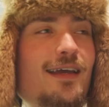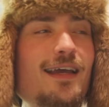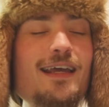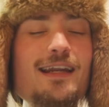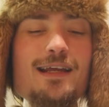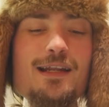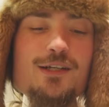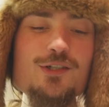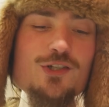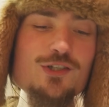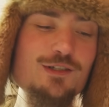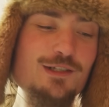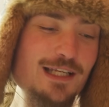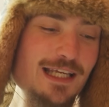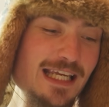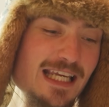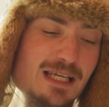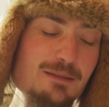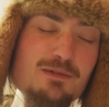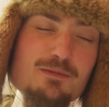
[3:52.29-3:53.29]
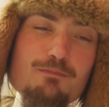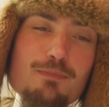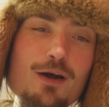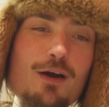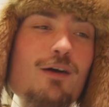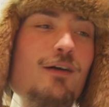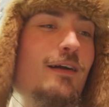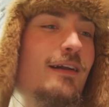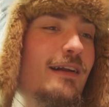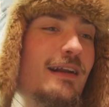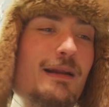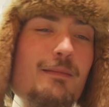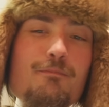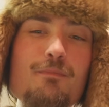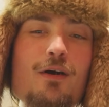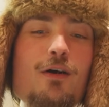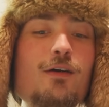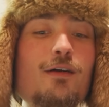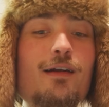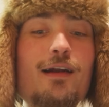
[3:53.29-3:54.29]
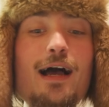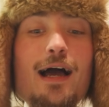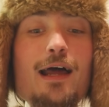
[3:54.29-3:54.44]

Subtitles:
And it just keeps burning and burning.